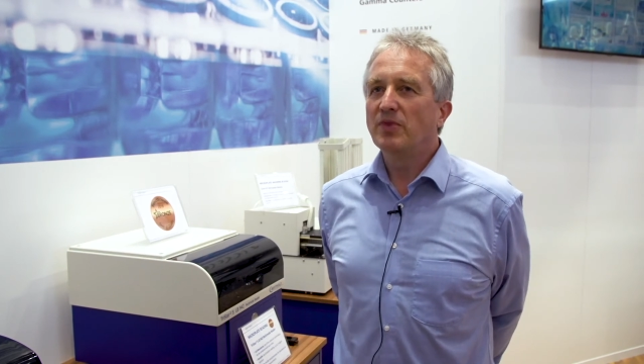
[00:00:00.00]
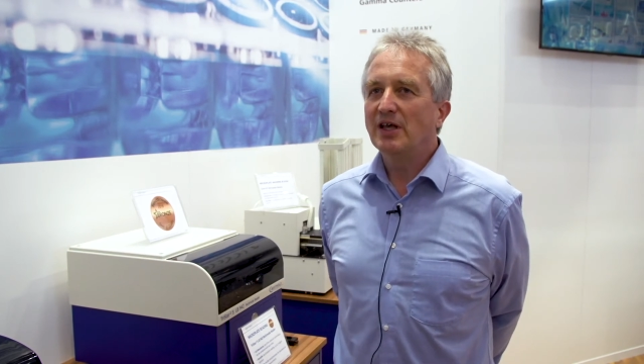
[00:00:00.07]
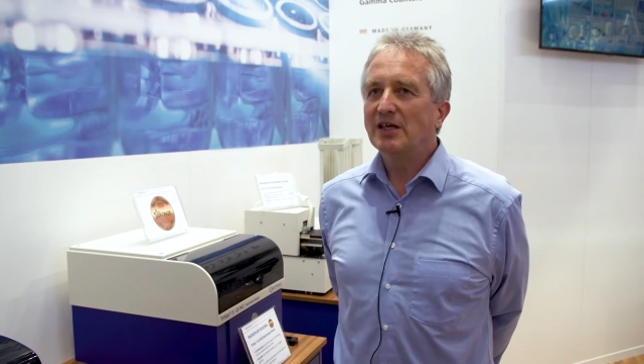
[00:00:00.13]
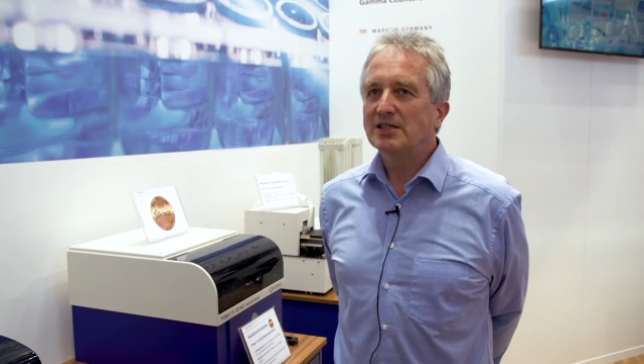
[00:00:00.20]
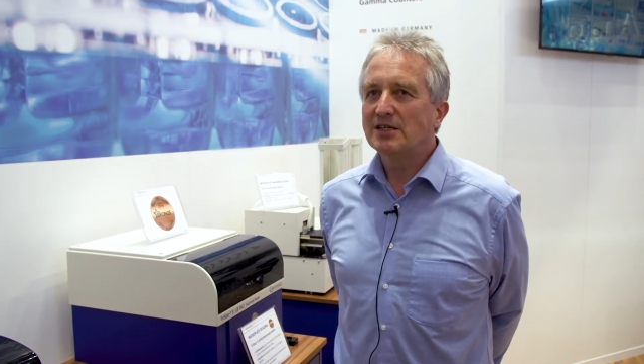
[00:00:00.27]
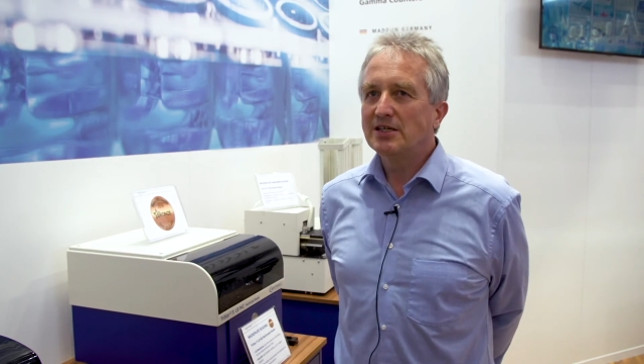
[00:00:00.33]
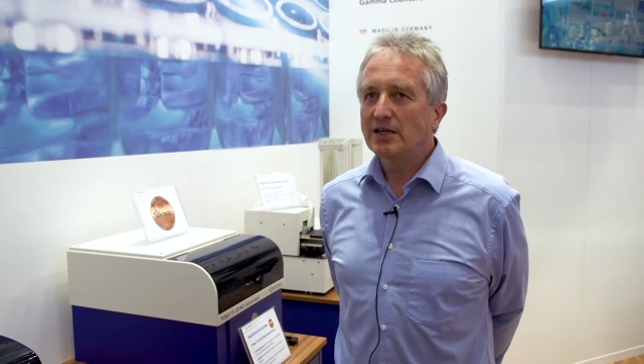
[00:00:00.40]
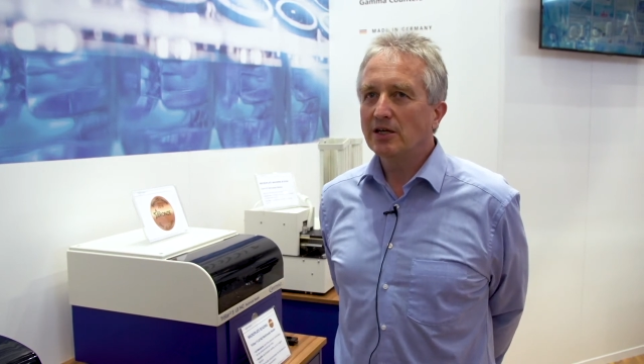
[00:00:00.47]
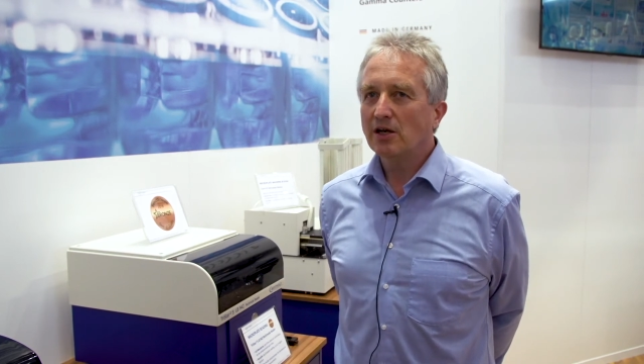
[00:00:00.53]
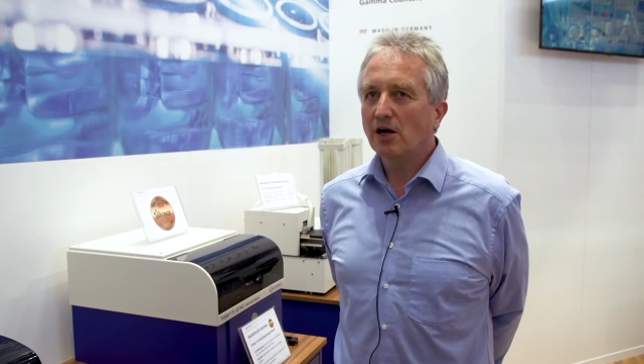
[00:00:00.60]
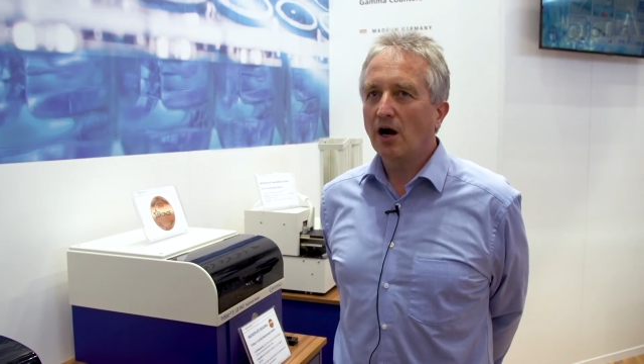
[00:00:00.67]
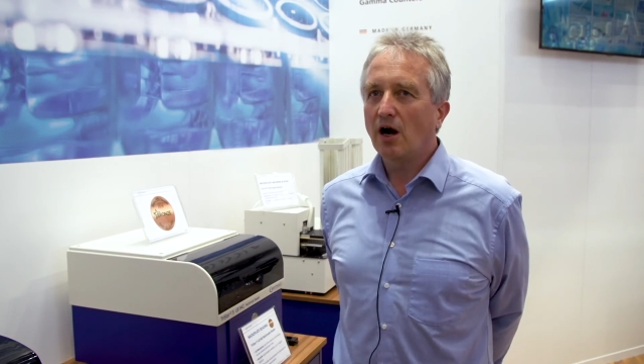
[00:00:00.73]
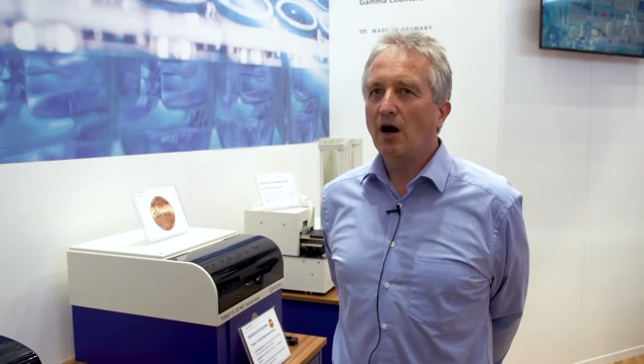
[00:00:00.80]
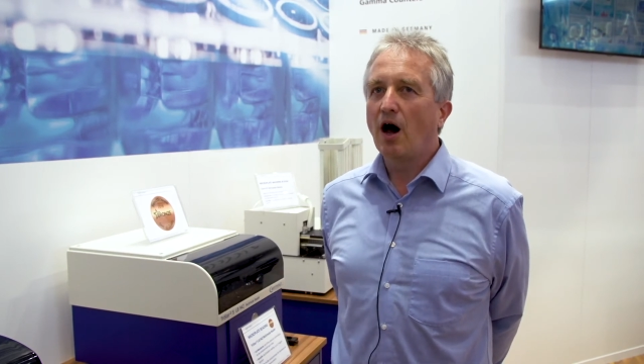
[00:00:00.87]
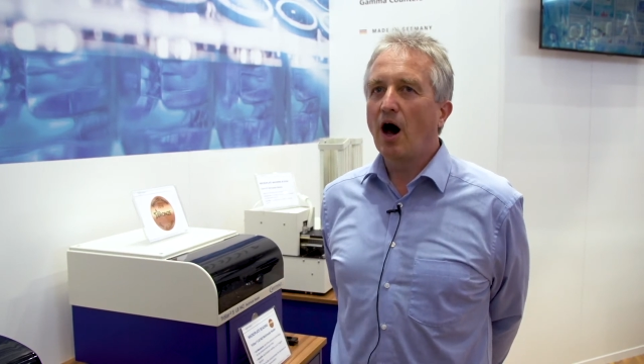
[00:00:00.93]
is
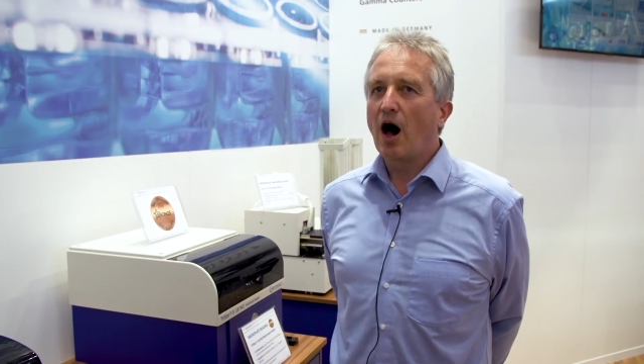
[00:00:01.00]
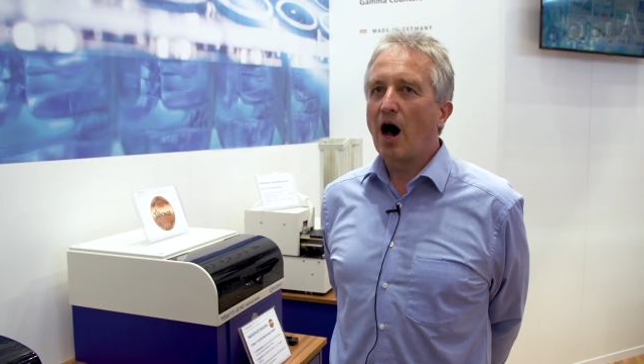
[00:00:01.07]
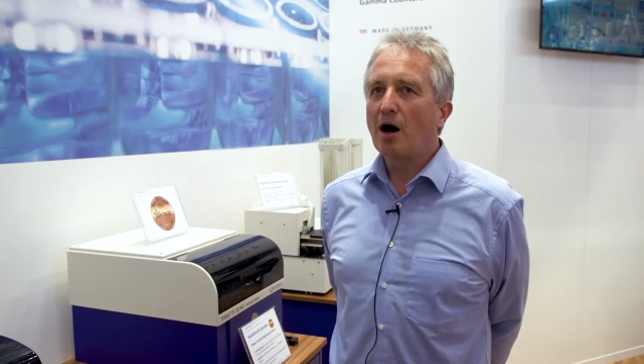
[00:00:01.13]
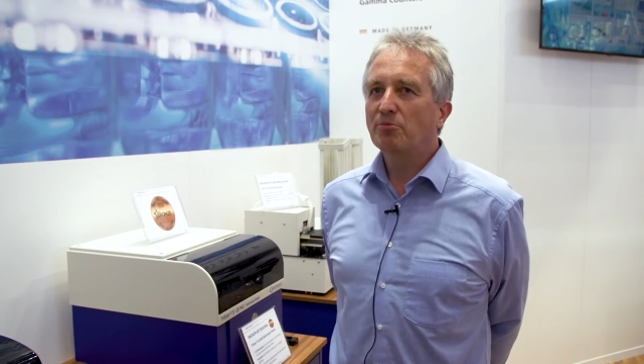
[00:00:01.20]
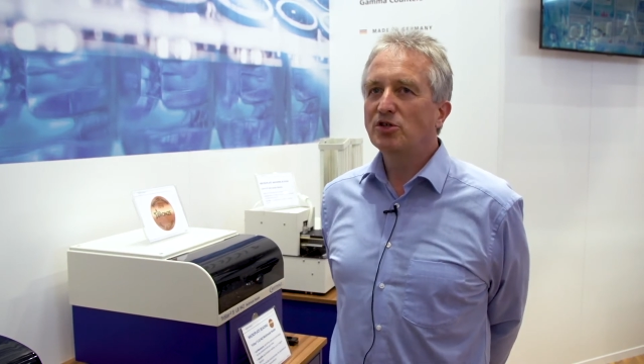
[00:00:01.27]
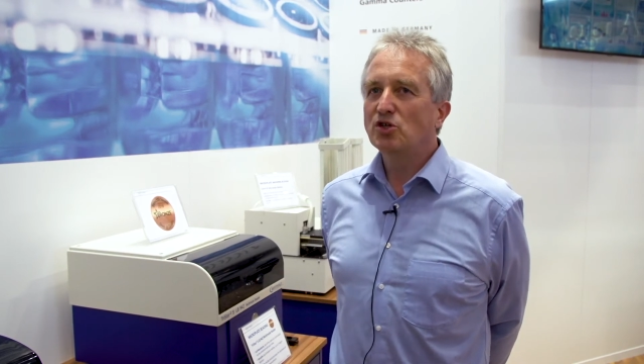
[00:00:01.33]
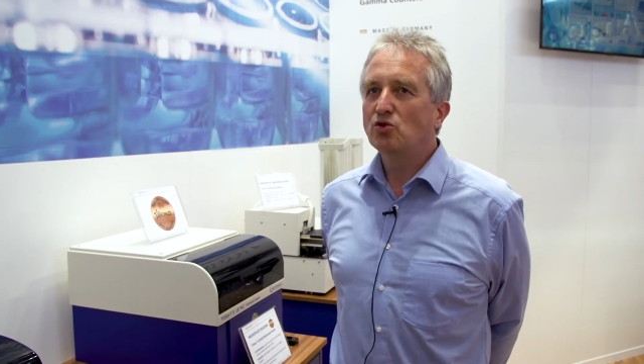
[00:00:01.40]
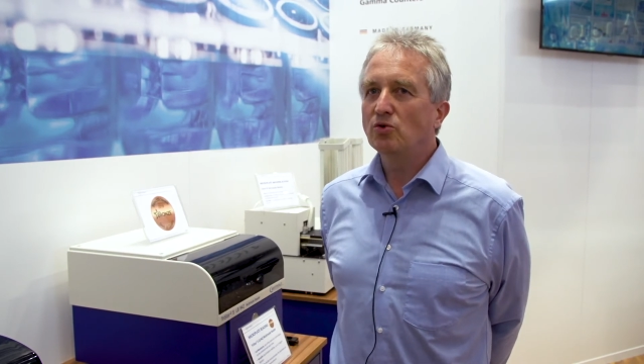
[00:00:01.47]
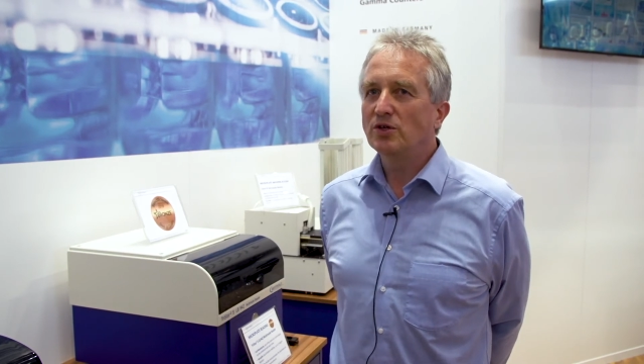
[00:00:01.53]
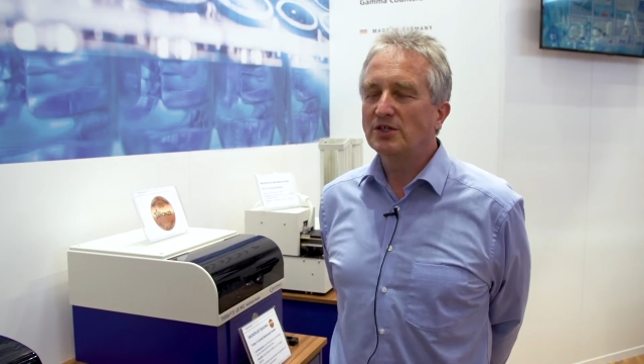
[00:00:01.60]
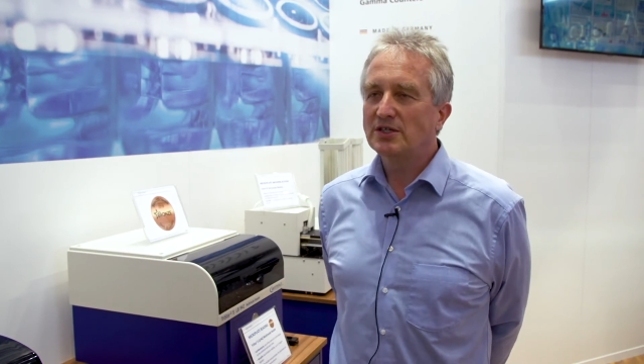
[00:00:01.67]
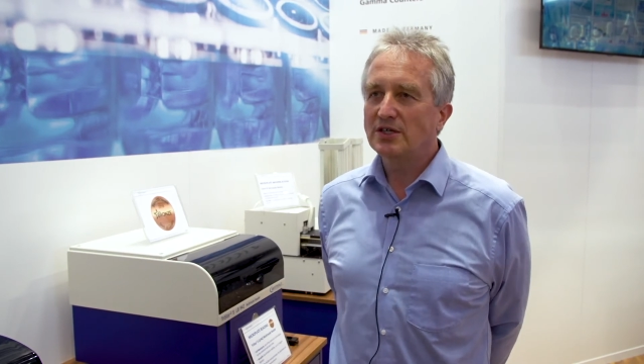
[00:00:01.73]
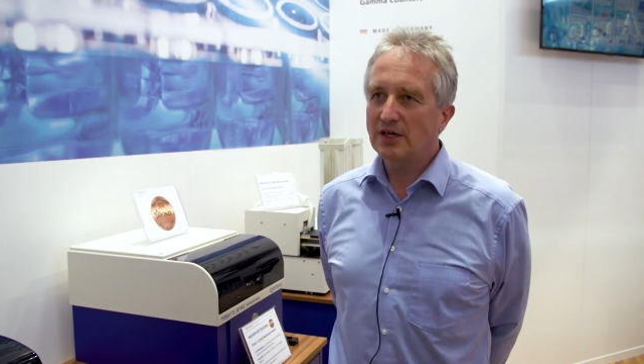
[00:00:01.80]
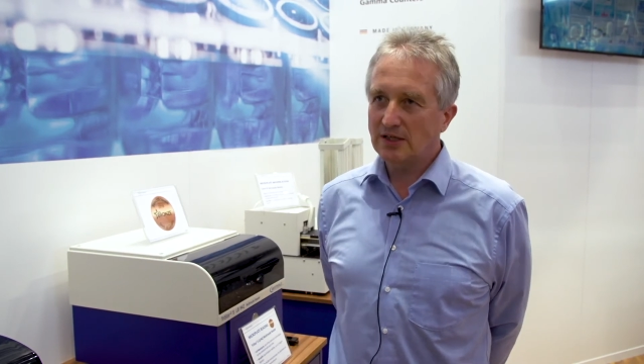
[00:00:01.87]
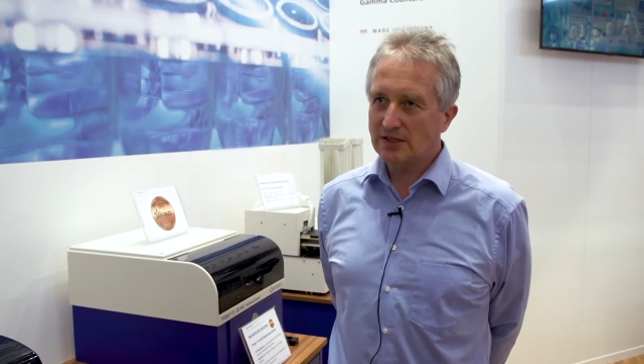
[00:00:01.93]
linear up to
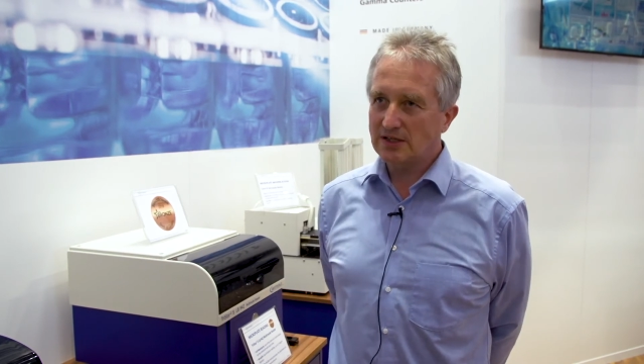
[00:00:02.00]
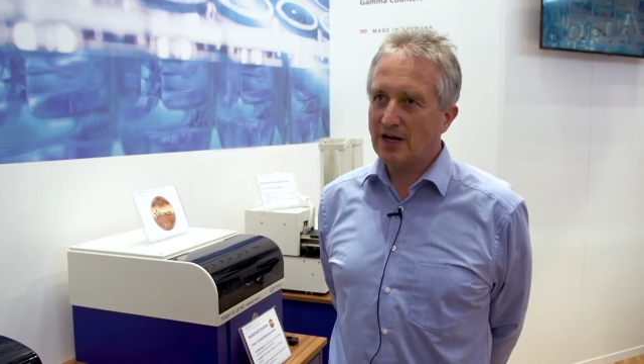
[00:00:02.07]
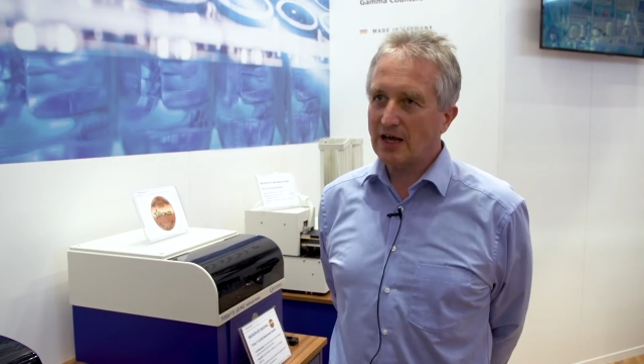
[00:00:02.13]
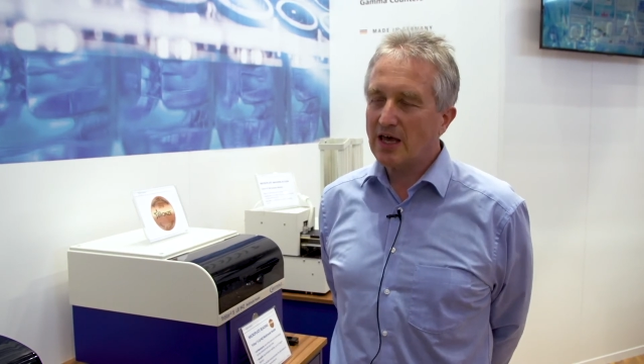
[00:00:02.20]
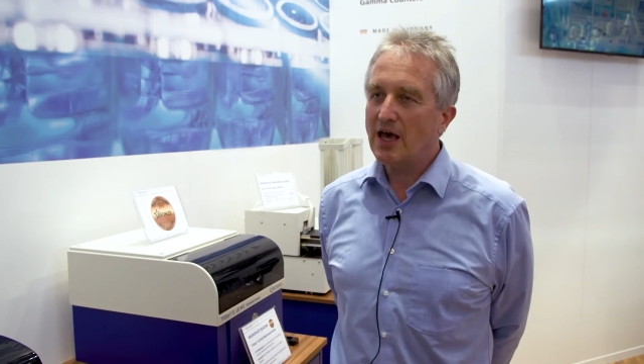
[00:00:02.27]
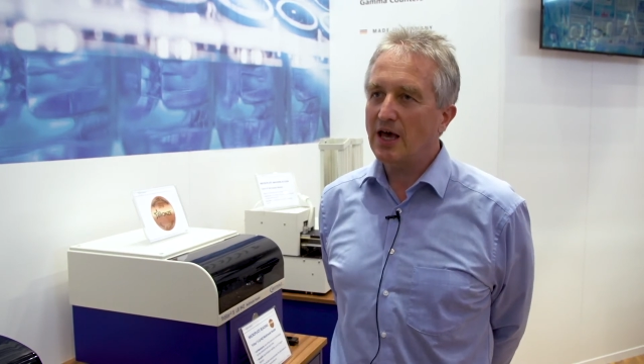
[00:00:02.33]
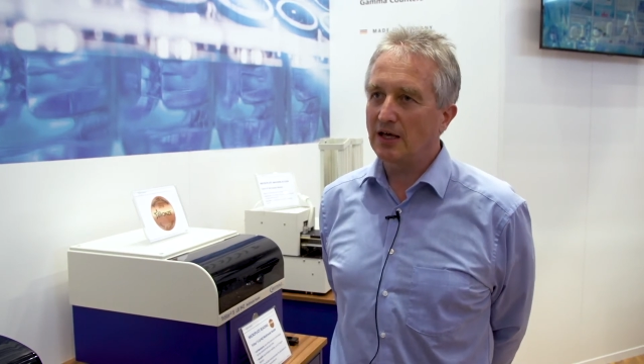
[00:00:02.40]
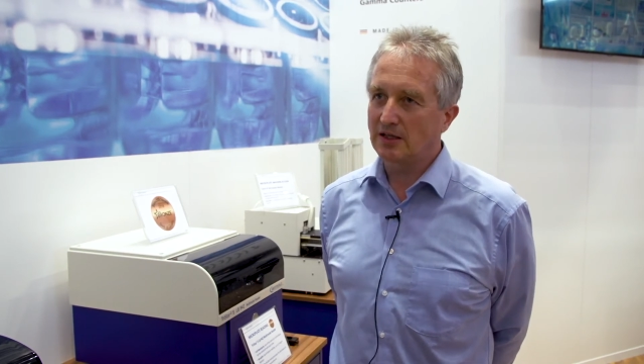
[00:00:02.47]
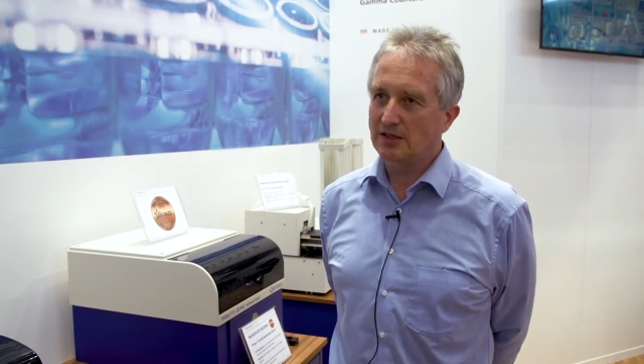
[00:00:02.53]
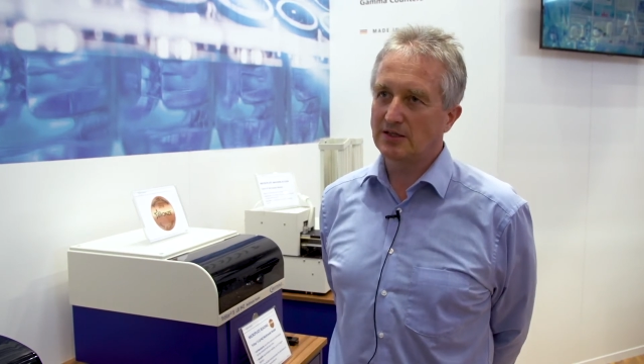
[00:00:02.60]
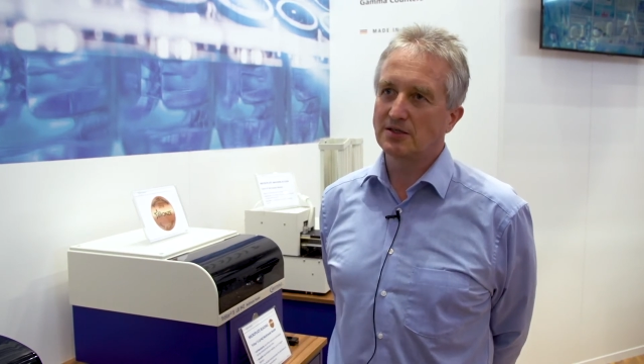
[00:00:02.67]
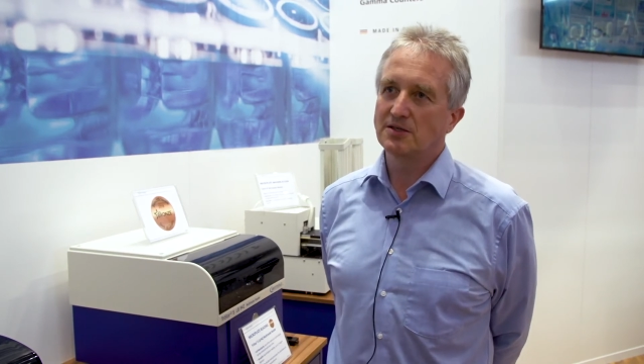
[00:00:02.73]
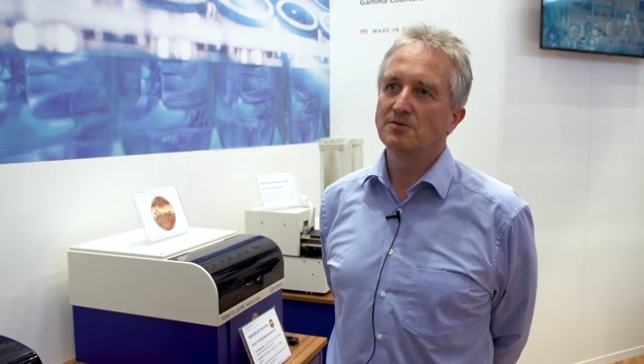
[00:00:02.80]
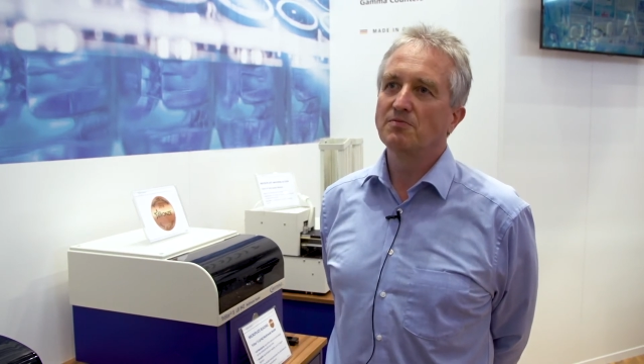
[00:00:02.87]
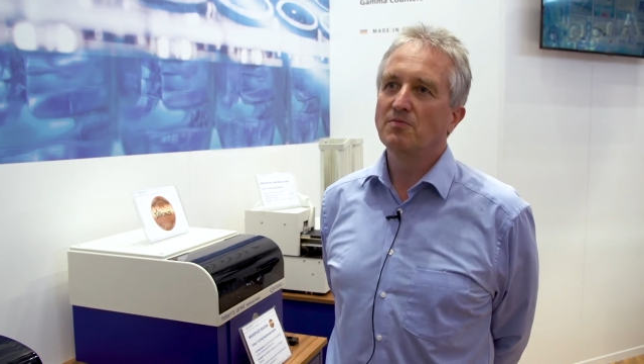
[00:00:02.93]
6
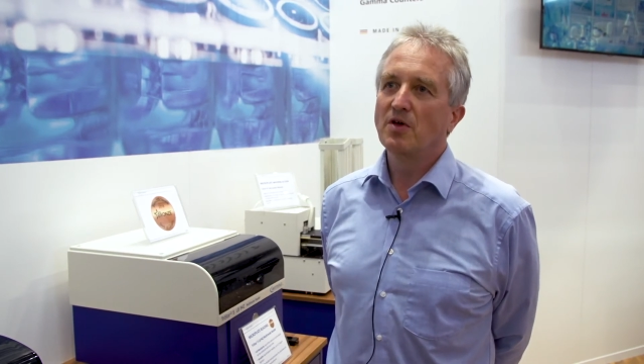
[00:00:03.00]
decades.